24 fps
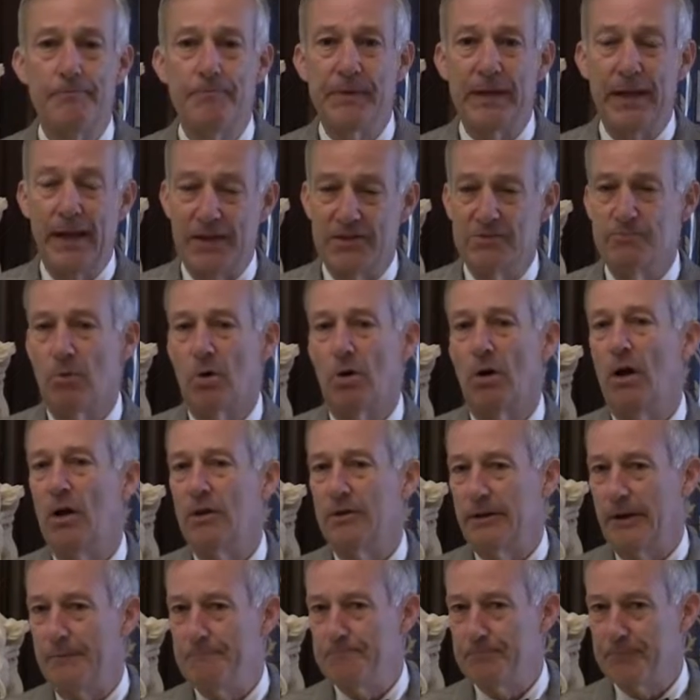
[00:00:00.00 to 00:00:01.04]

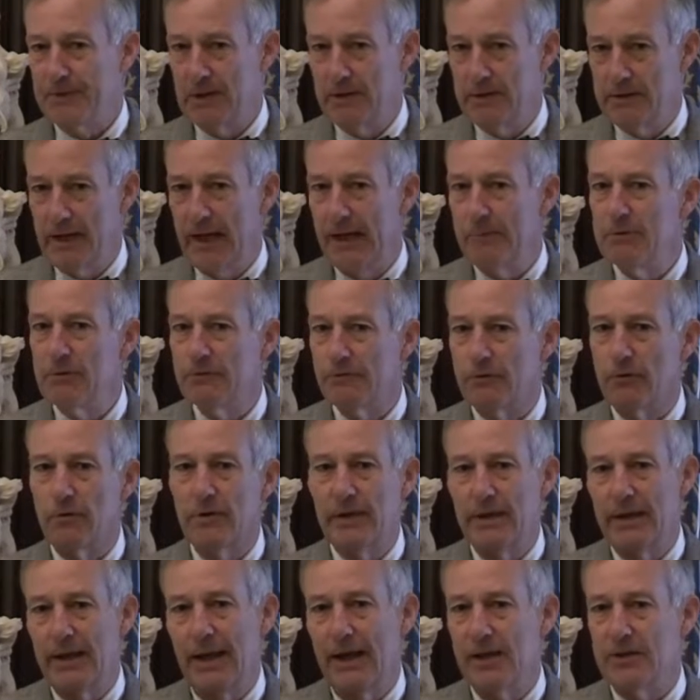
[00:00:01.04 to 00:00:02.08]
Esmeralda, named for
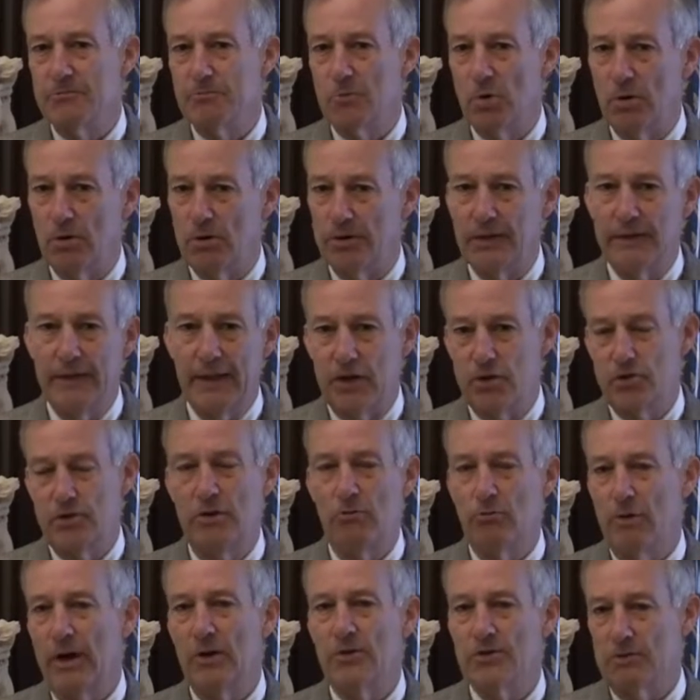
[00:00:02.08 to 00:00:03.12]
the emerald that she
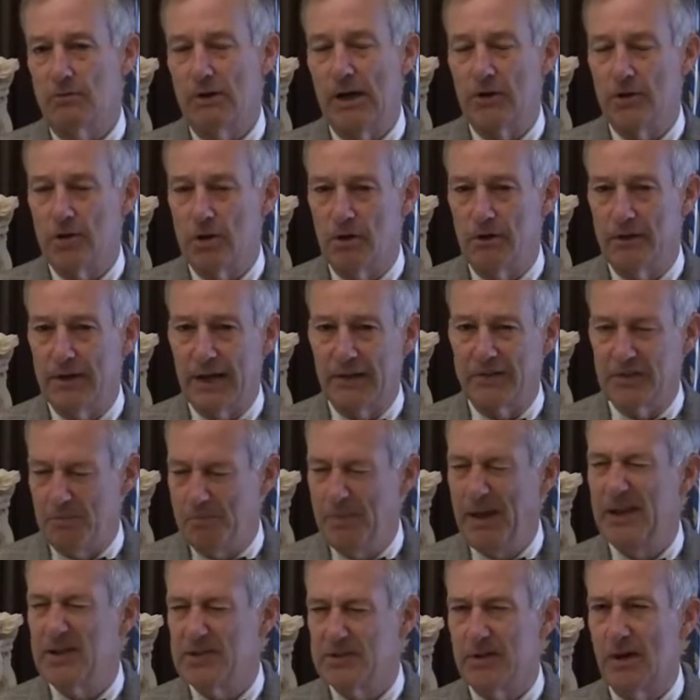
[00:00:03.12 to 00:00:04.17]
wears around her neck, the
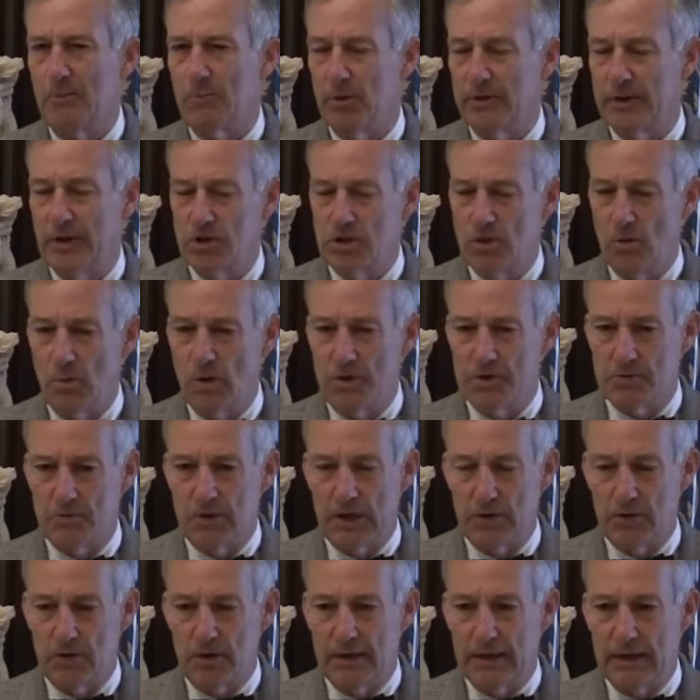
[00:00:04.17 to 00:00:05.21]
paste emerald that she wears
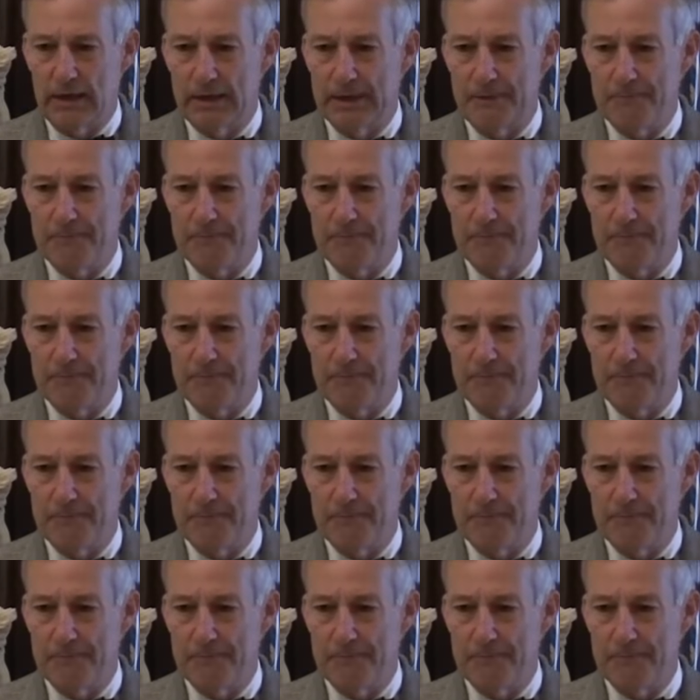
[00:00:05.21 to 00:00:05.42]
around her neck.